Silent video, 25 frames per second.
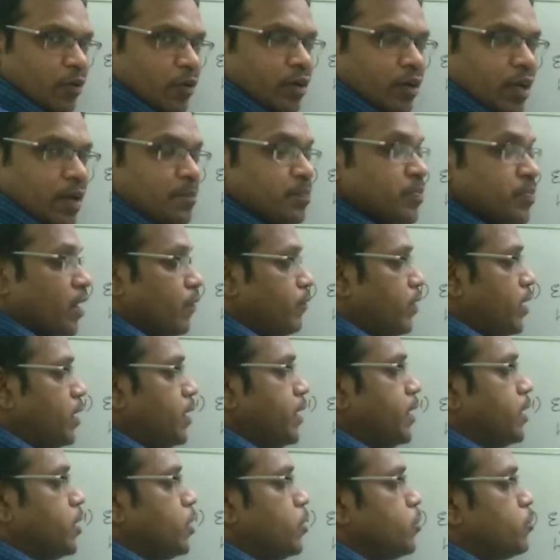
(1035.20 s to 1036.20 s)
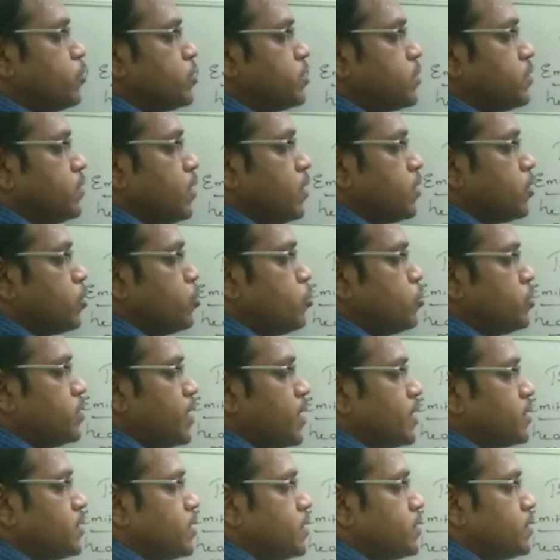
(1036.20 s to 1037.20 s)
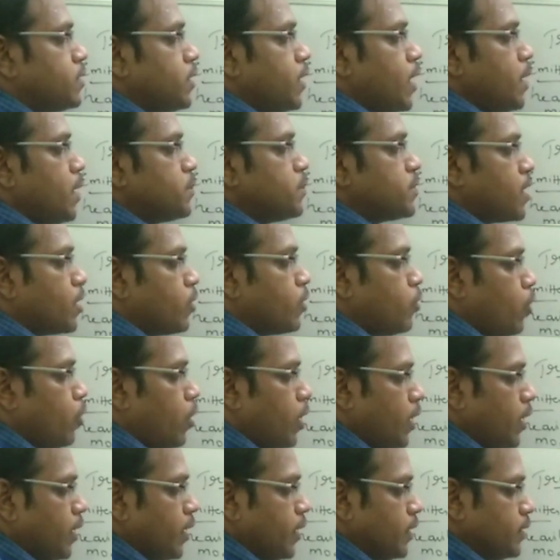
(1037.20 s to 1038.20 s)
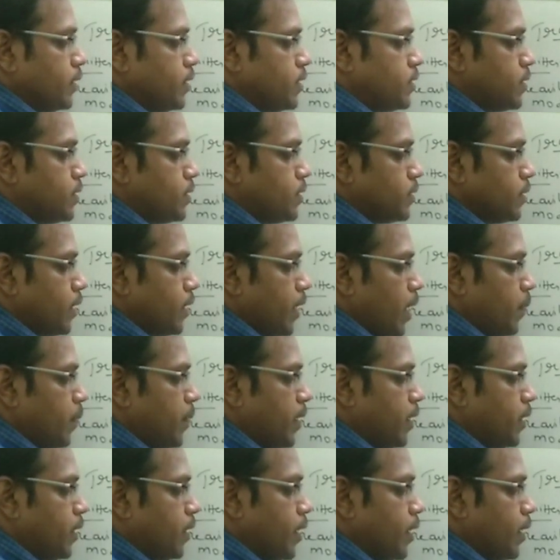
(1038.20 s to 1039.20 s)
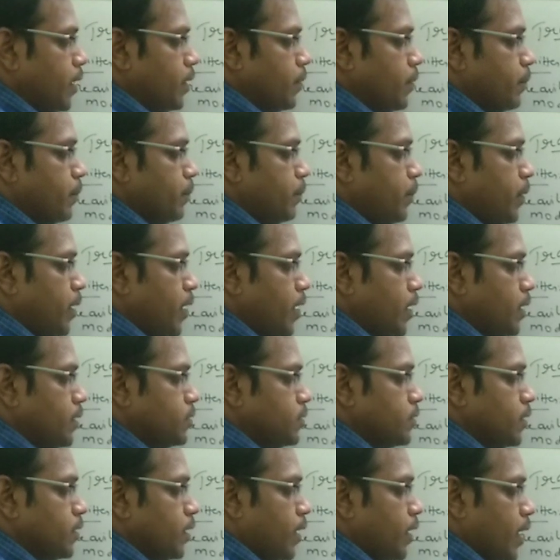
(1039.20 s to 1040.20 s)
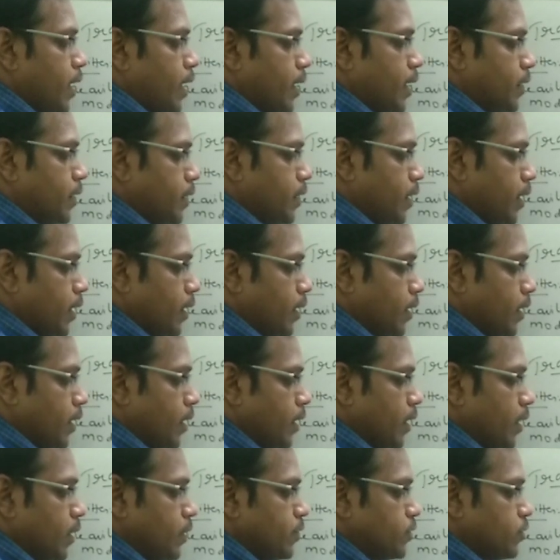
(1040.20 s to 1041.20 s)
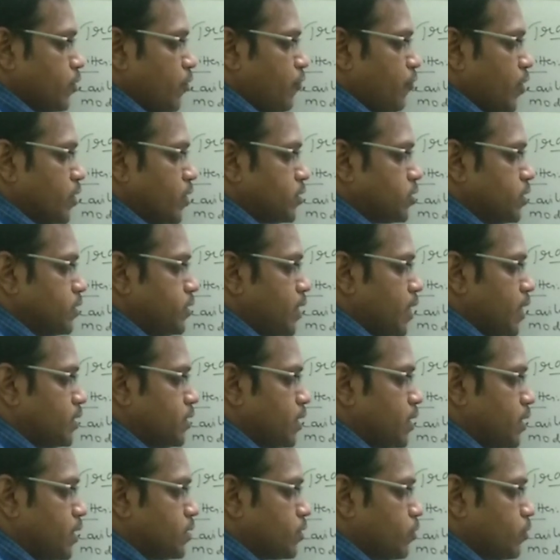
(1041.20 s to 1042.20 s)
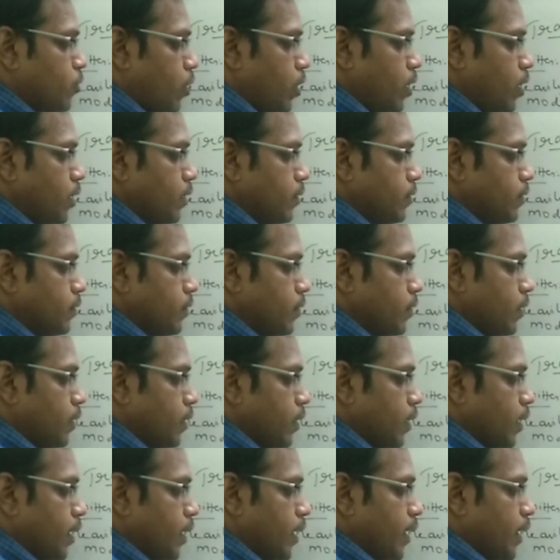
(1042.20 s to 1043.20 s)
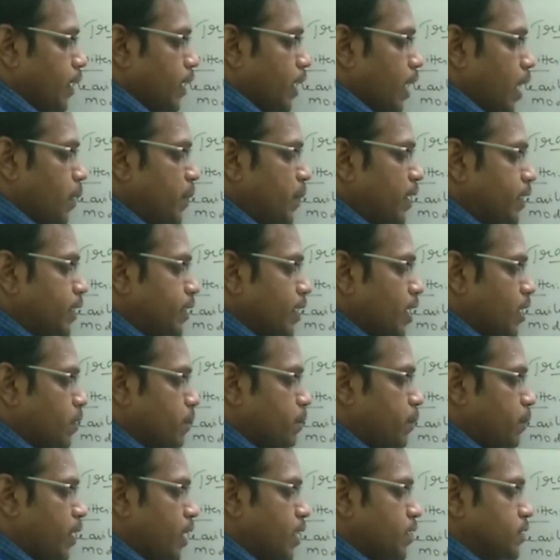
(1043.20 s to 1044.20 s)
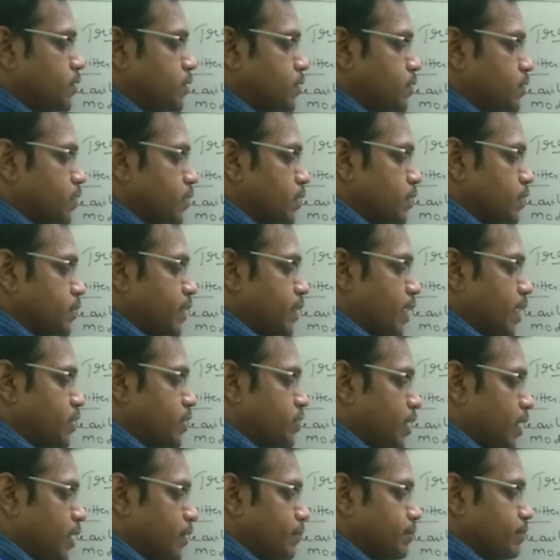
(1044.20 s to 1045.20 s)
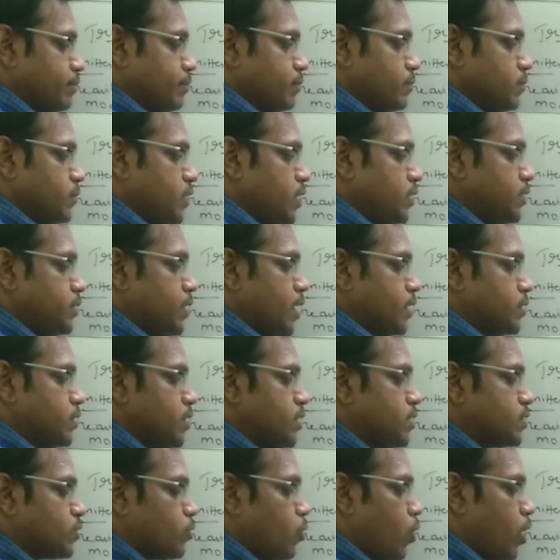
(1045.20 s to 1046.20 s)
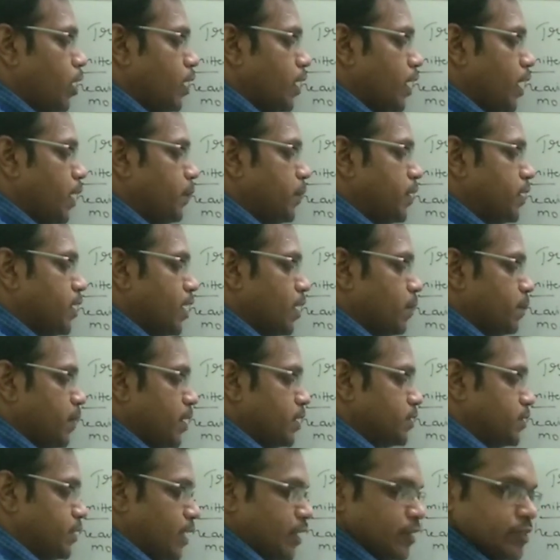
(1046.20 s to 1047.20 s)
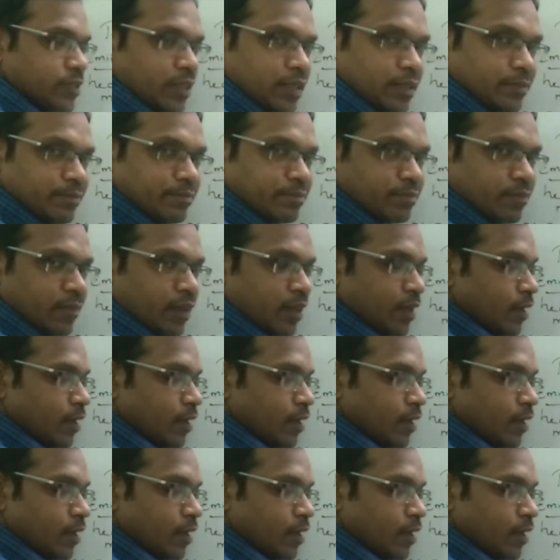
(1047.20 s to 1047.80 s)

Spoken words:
Okay, we need to use two junctions, names are called, this is emitter, base, collector. So first junction is called emitter base junction. This junction is called emitter base junction.